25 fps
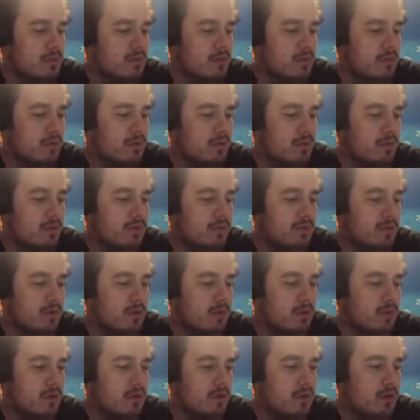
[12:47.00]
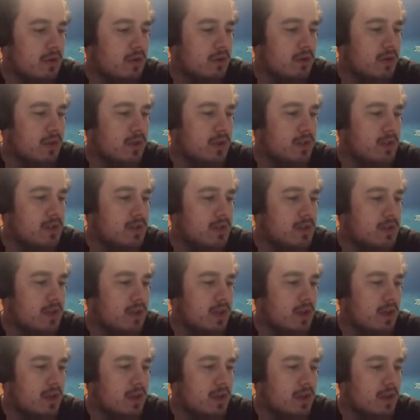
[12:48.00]
Beautiful. Let's
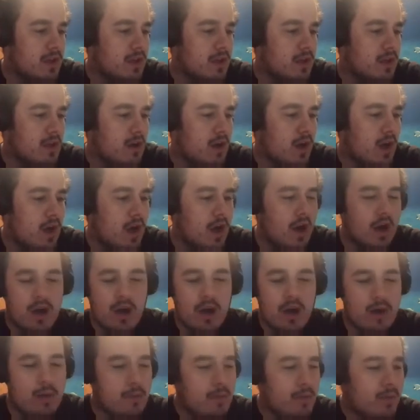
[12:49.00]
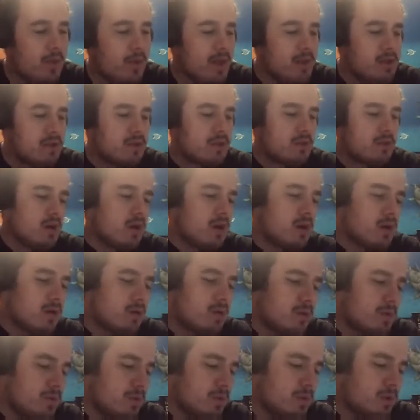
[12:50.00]
see. Let's
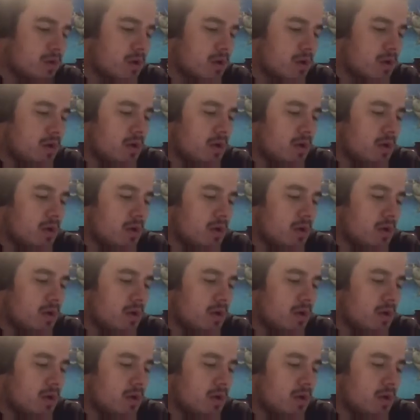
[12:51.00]
go.